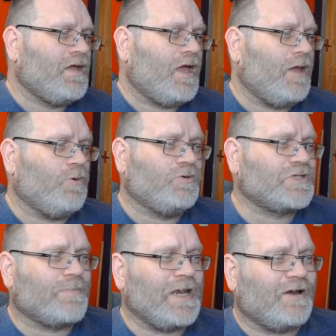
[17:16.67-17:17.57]
It will
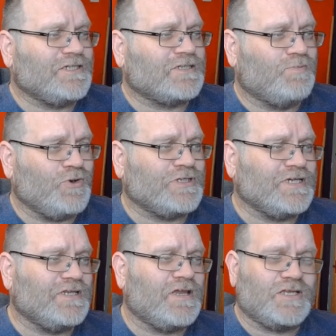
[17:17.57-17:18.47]
also be nice to put
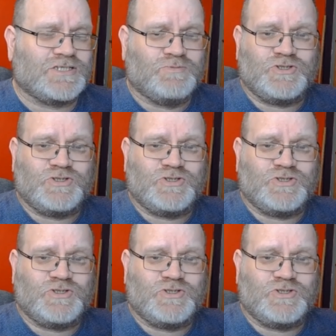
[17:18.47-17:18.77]
in some